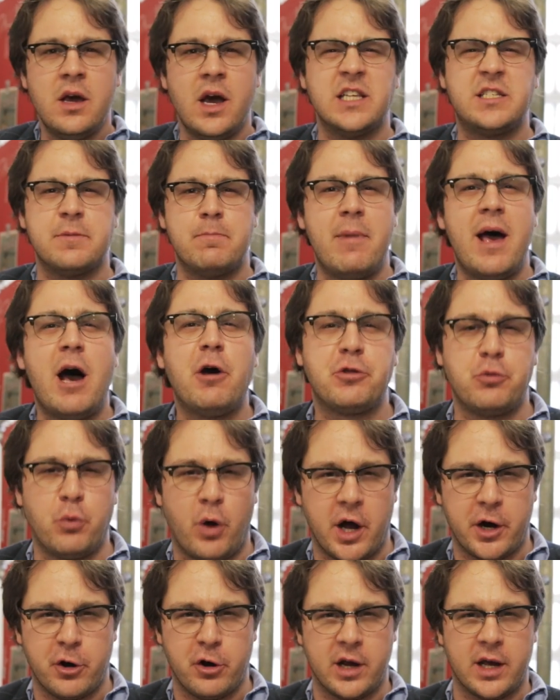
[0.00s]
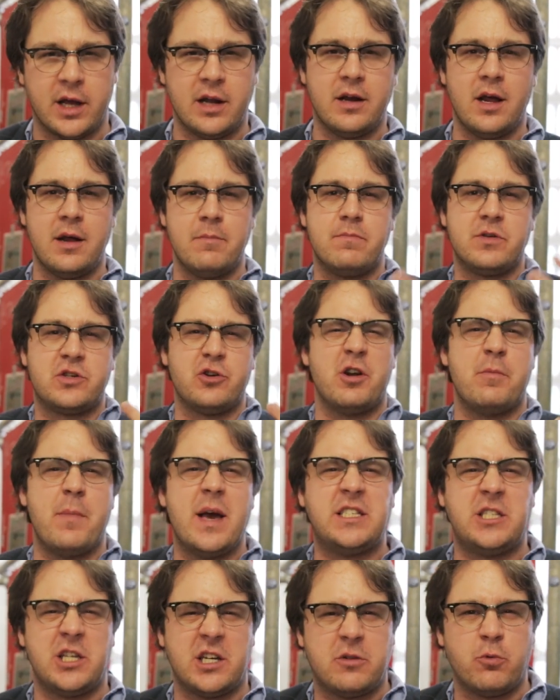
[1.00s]
it's mouthwatering. It sort of
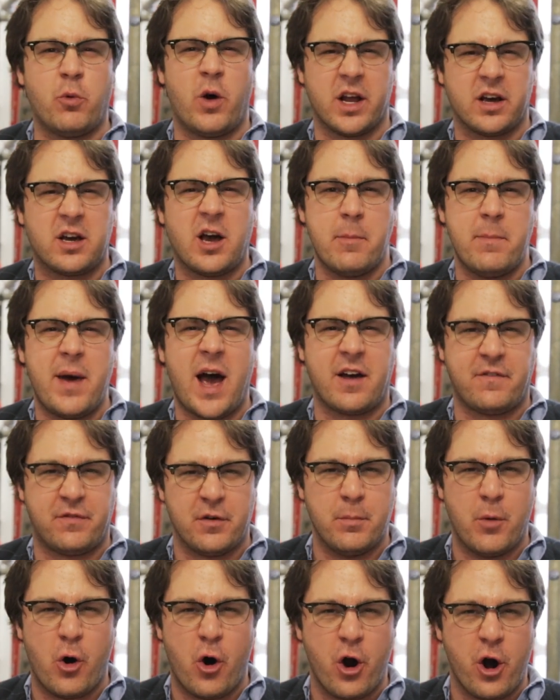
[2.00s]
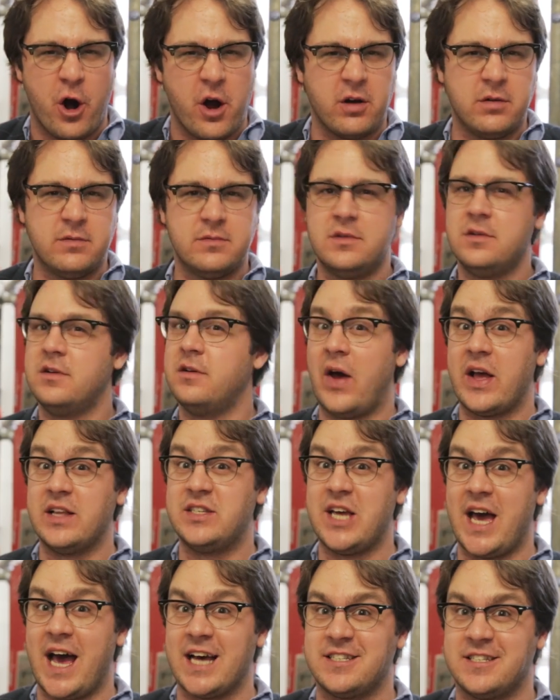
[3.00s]
makes you want to come back for more.
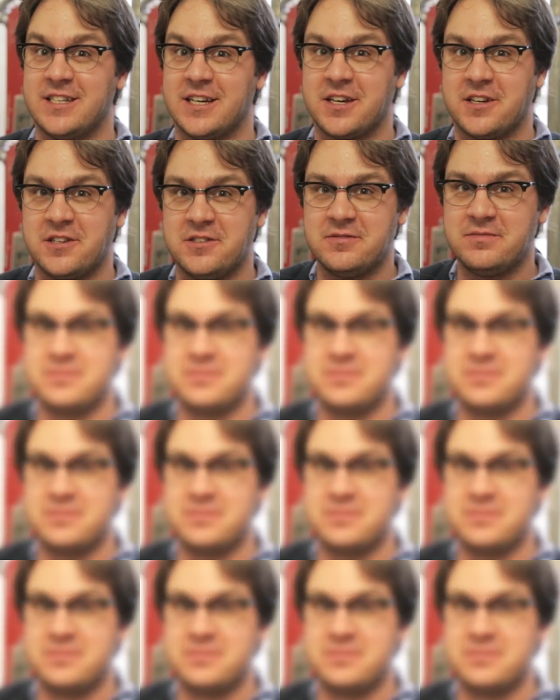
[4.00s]
Fantastic.